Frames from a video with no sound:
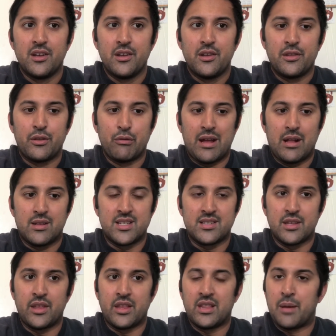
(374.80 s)
the reality is I
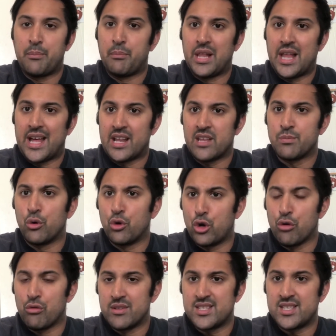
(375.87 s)
think that Milan has more
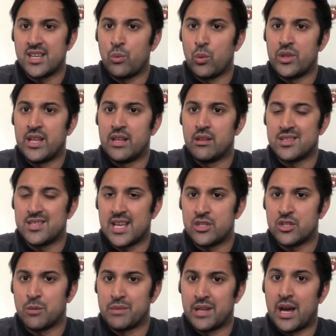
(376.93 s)
currency with the England
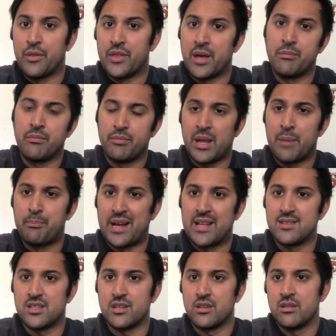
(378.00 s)
setup now than
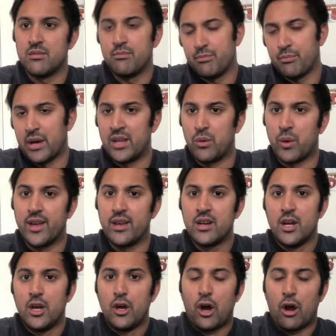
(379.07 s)
Banton. But anyway,
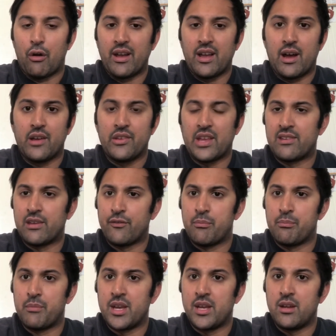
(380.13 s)
alright guys, that's it from
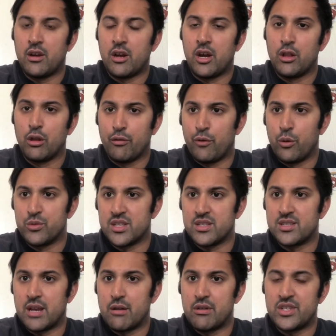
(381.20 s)
me. Look forward to the
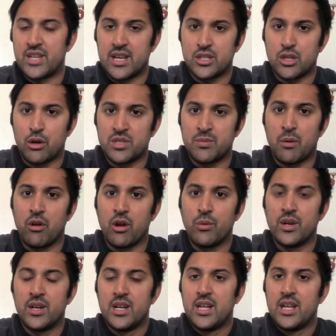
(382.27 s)
series, starting tomorrow.
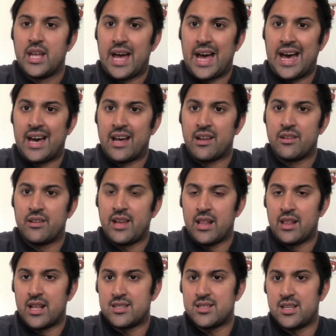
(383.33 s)
And
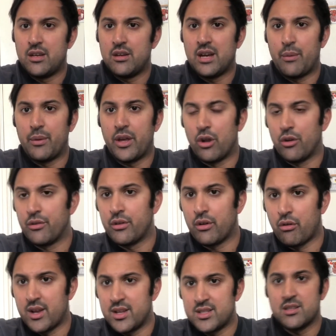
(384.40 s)
let's see how we get on.
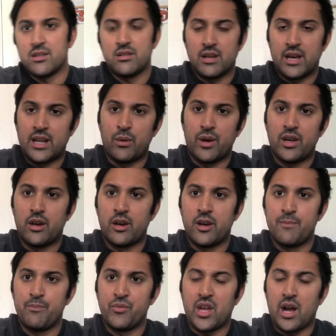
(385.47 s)
Alright, anyway,
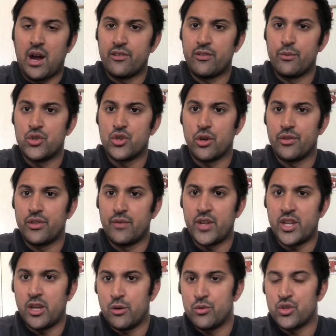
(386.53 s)
guys, if you enjoyed the
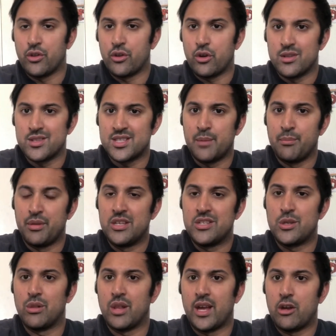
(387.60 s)
video, enjoyed the content, please
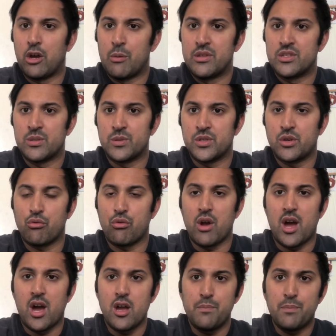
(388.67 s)
do like, comment,
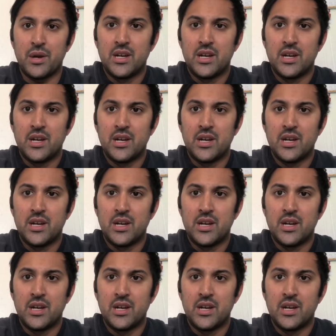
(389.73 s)
subscribe.